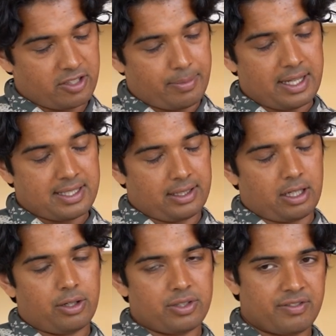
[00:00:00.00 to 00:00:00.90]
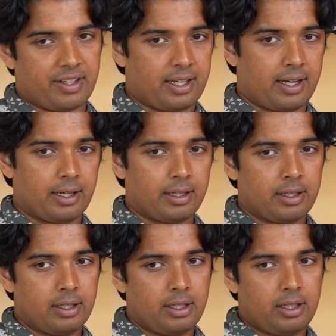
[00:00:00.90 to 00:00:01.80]
debating that I was thinking
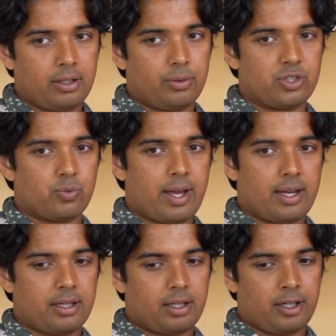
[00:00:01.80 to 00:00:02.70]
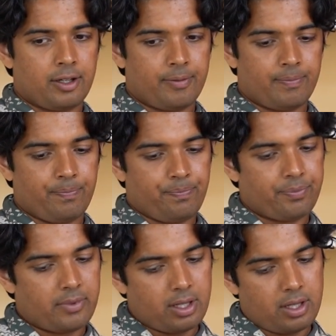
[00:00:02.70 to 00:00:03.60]
was when
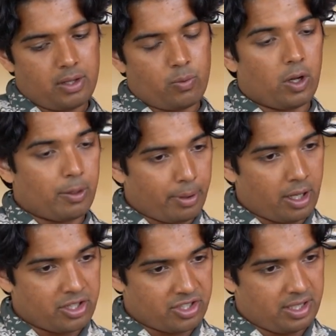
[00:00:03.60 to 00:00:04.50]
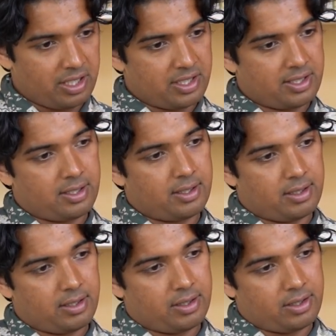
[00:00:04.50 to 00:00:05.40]
one person is
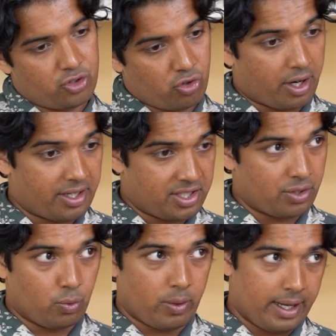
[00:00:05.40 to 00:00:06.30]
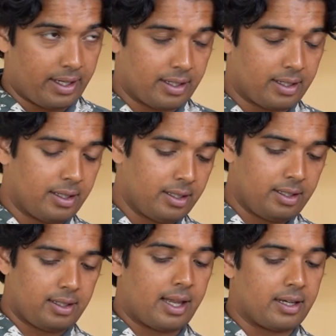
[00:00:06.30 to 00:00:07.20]
trying to win
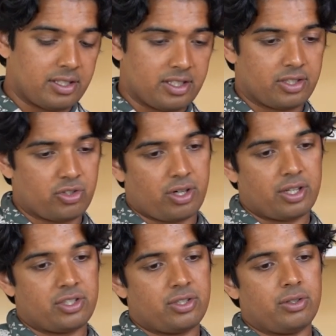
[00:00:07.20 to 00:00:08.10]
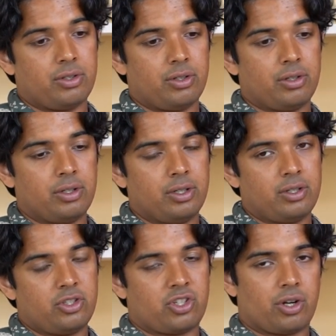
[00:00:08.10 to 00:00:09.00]
and trying to
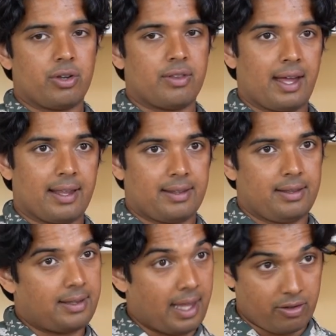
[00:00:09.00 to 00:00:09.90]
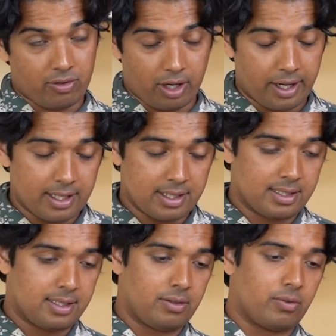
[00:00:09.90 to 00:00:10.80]
show that they're
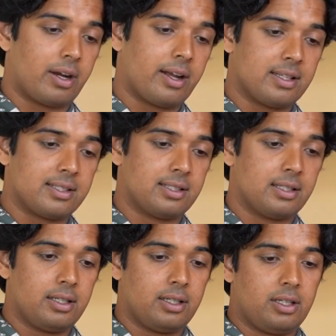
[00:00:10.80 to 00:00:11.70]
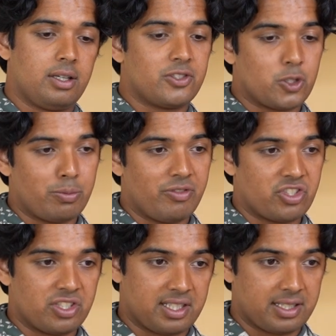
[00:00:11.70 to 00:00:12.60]
right, whereas a supervision,